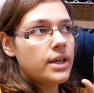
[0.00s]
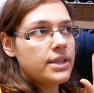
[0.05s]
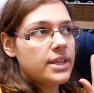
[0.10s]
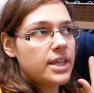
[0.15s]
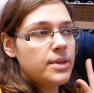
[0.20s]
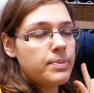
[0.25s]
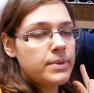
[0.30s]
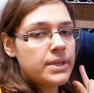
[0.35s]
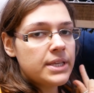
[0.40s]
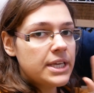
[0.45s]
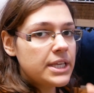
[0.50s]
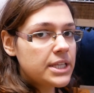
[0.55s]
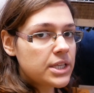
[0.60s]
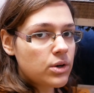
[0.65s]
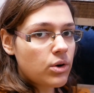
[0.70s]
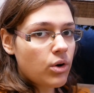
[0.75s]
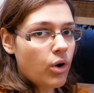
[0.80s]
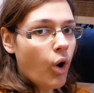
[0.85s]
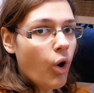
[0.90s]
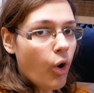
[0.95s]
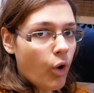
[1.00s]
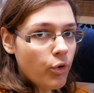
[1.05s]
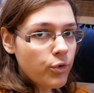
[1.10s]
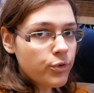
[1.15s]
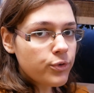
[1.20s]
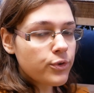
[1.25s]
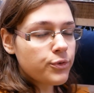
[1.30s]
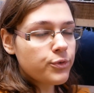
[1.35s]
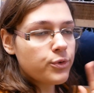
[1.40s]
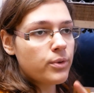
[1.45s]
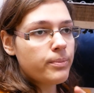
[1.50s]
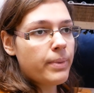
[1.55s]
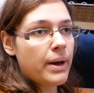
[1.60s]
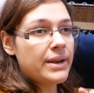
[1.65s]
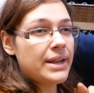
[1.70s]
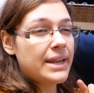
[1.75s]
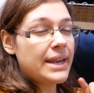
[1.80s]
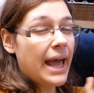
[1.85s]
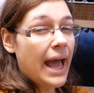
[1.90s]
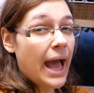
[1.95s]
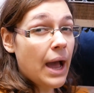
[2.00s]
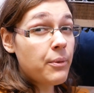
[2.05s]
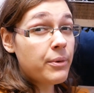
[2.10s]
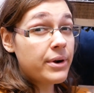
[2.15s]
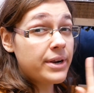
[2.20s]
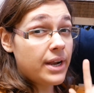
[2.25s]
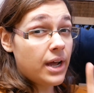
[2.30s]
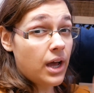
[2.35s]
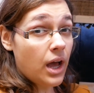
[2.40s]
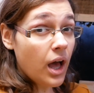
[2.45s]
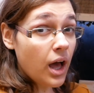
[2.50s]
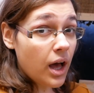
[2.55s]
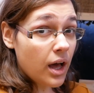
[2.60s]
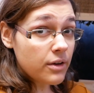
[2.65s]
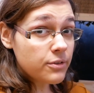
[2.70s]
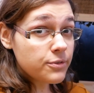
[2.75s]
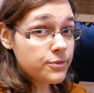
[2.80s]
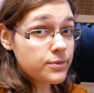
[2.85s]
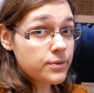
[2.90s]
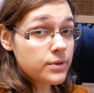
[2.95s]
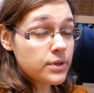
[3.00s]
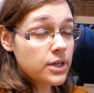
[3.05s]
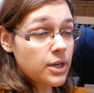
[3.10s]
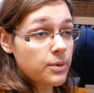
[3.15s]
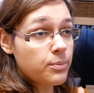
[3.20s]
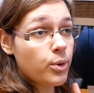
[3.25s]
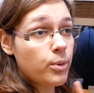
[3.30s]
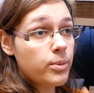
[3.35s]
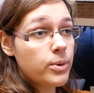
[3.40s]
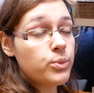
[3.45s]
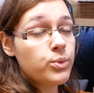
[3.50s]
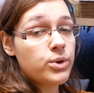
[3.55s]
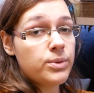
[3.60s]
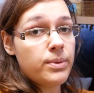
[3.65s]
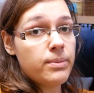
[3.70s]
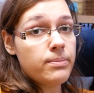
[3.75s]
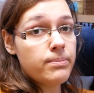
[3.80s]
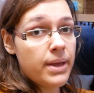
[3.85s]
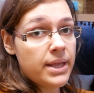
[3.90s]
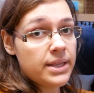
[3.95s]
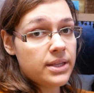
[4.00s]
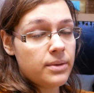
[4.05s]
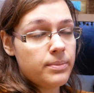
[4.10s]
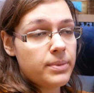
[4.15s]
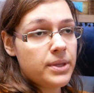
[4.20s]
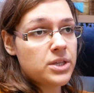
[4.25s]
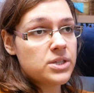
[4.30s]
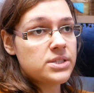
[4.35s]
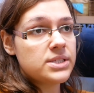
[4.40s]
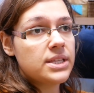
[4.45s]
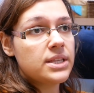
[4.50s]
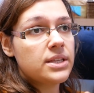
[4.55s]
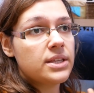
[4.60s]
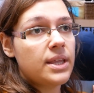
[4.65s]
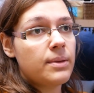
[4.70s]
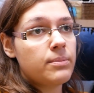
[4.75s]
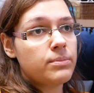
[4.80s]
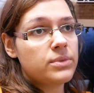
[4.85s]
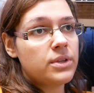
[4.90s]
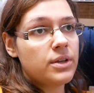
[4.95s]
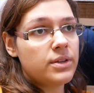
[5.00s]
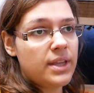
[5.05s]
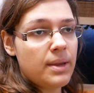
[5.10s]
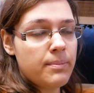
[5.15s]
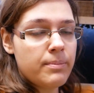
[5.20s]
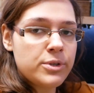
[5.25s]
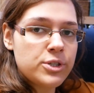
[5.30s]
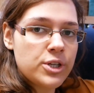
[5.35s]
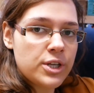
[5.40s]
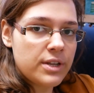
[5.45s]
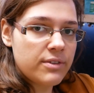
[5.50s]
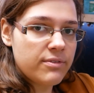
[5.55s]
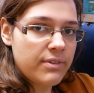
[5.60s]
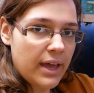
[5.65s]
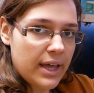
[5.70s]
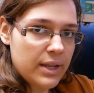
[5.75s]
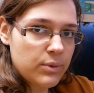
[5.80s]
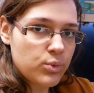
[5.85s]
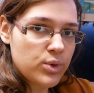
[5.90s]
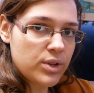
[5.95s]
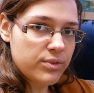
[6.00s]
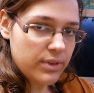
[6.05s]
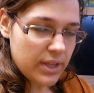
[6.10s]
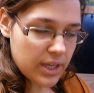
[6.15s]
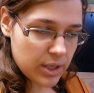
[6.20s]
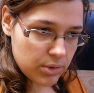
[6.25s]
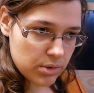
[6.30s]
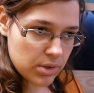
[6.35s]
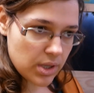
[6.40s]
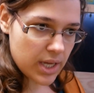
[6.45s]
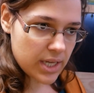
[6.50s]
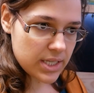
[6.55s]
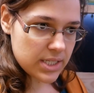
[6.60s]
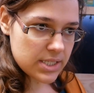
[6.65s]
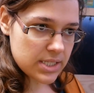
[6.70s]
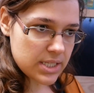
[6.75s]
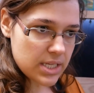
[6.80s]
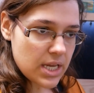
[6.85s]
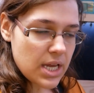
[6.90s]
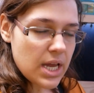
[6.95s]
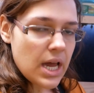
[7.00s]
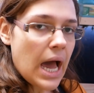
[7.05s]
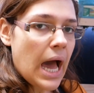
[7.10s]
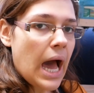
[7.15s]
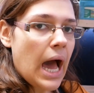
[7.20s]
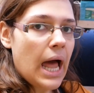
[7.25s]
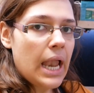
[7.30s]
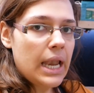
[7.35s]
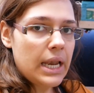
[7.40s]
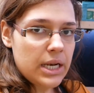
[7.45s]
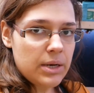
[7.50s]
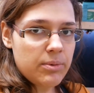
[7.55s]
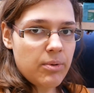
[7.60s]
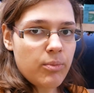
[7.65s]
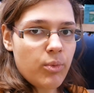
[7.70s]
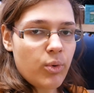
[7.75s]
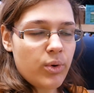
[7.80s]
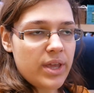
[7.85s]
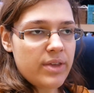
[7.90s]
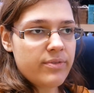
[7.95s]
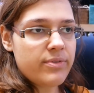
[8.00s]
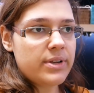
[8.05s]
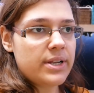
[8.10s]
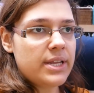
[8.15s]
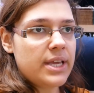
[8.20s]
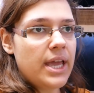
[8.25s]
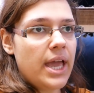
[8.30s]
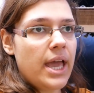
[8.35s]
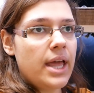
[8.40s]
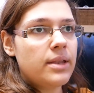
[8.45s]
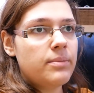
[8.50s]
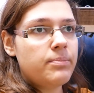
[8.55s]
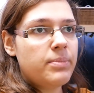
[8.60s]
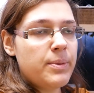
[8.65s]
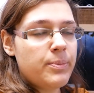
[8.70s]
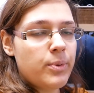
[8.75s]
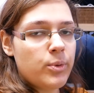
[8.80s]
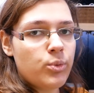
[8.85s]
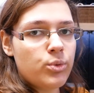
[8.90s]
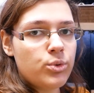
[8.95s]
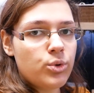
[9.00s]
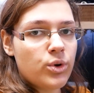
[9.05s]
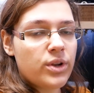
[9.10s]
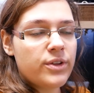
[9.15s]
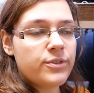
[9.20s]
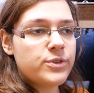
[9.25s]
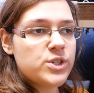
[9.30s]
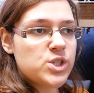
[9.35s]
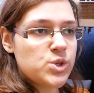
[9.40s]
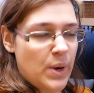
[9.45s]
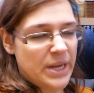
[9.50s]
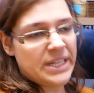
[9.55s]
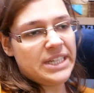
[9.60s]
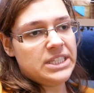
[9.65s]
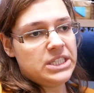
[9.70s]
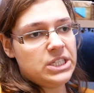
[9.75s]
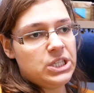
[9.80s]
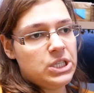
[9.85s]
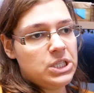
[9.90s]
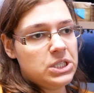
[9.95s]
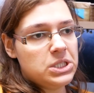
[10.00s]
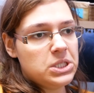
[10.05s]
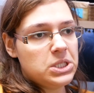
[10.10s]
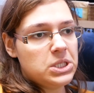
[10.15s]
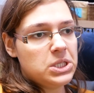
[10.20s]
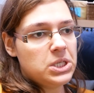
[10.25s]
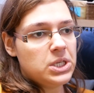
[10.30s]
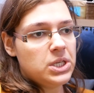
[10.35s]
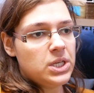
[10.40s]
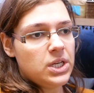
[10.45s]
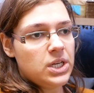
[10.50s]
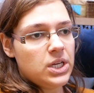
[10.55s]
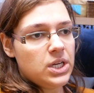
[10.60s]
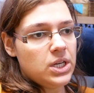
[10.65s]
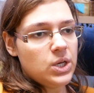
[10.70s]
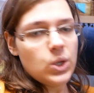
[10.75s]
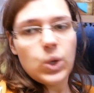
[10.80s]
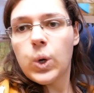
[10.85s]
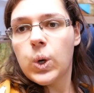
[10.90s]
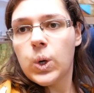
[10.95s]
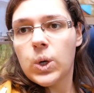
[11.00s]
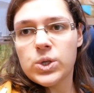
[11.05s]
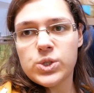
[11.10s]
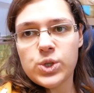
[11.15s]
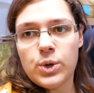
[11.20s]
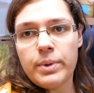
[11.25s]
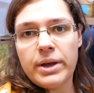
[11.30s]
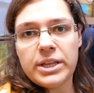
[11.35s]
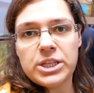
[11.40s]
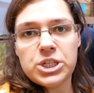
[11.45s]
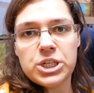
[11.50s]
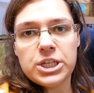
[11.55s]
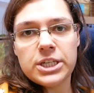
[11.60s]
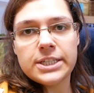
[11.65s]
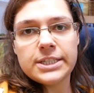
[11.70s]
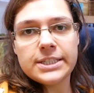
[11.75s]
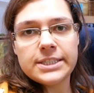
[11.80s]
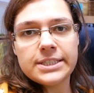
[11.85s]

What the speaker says: keeping the heater off for about an hour and a half probably would have been better, because then the temperature in the van would have equalized a little bit more evenly and people would not have sweated so much.